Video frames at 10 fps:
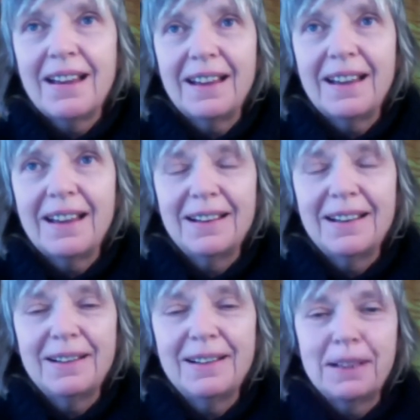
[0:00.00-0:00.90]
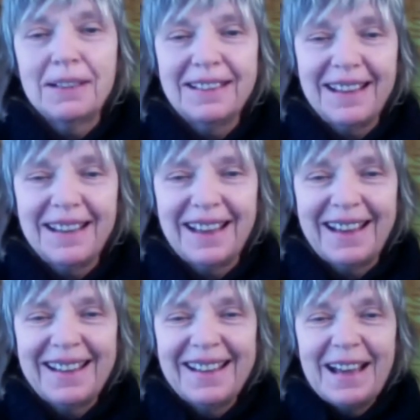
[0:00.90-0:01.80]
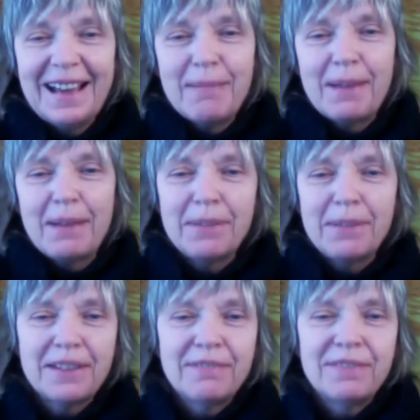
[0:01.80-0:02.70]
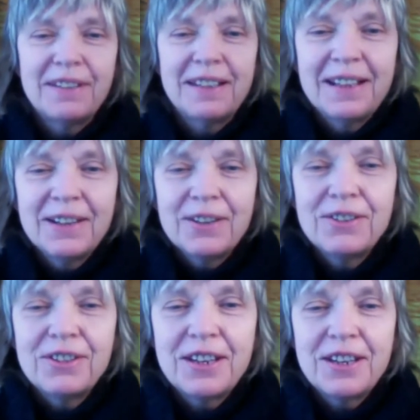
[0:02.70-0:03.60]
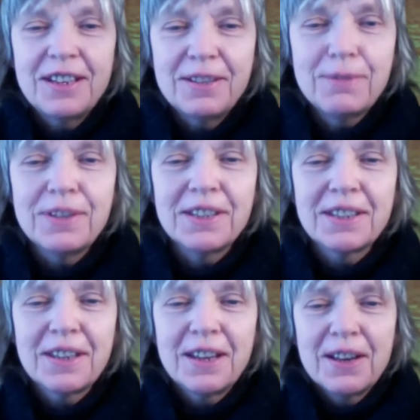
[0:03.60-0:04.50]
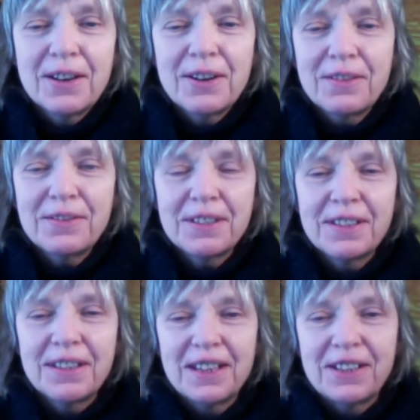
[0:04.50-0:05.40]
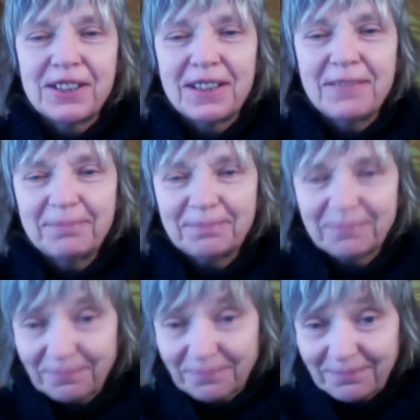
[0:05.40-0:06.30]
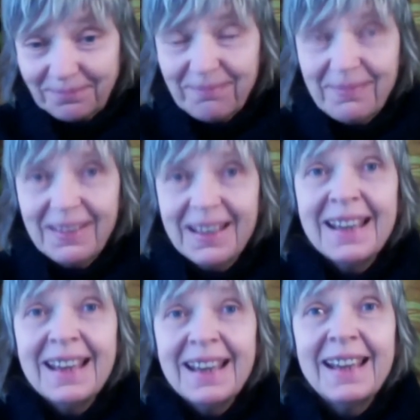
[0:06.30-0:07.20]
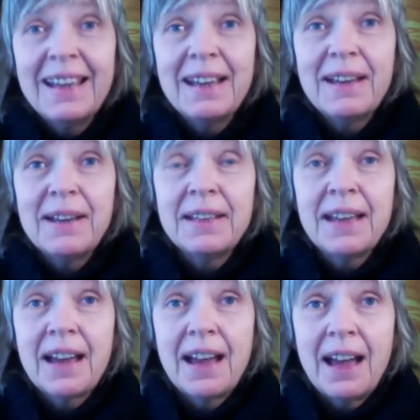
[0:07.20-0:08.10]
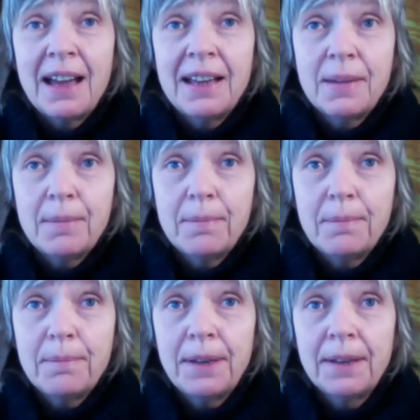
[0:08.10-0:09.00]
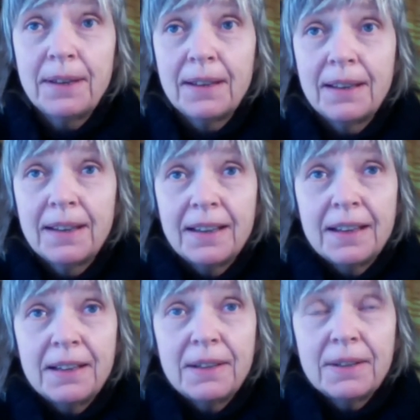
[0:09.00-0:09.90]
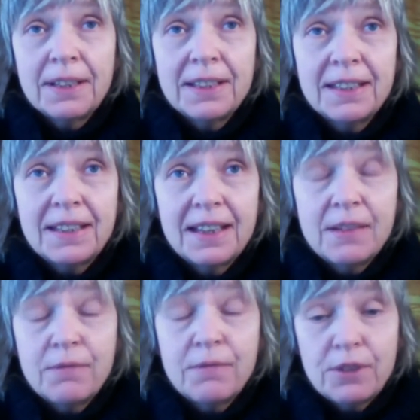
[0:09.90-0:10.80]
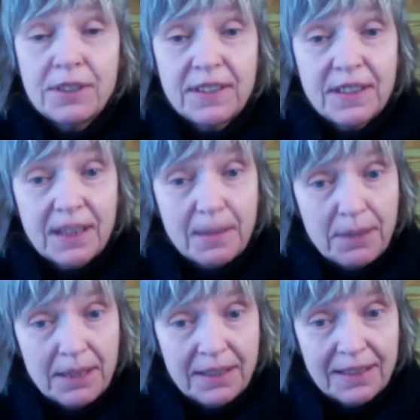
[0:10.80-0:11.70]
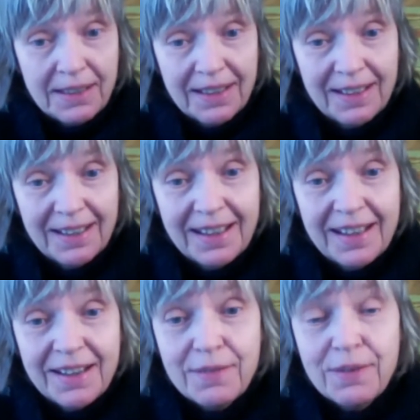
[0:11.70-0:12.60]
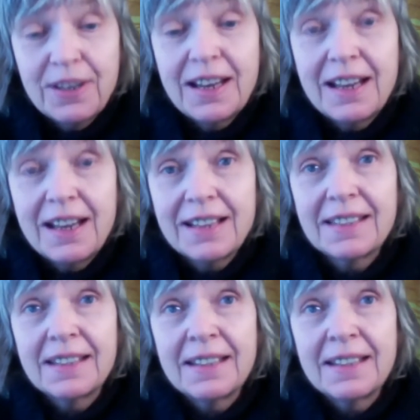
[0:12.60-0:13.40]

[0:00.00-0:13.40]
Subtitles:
hello, Margherita. I'm happy that we continue with this conversation. Yeah, I am, you can say, a voice therapist for the last